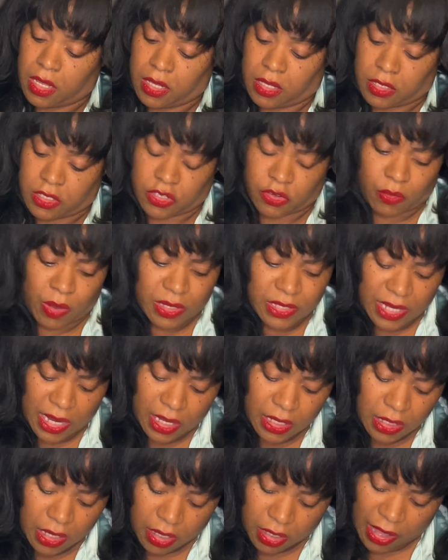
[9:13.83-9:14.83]
So I'll take a
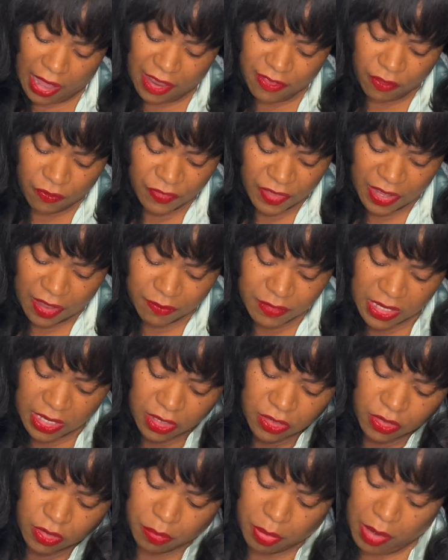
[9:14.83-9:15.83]
look. I don't think I've taken
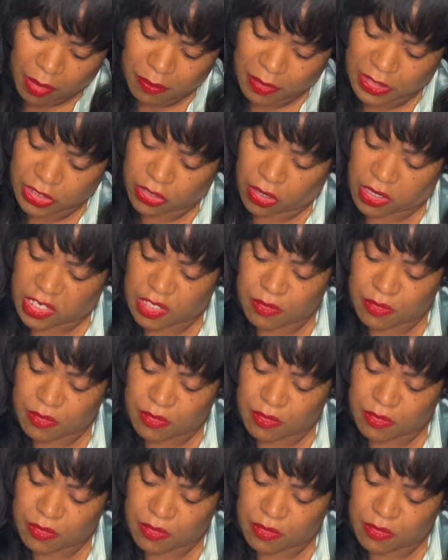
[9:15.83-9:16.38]
you to Palm Beach Gardens.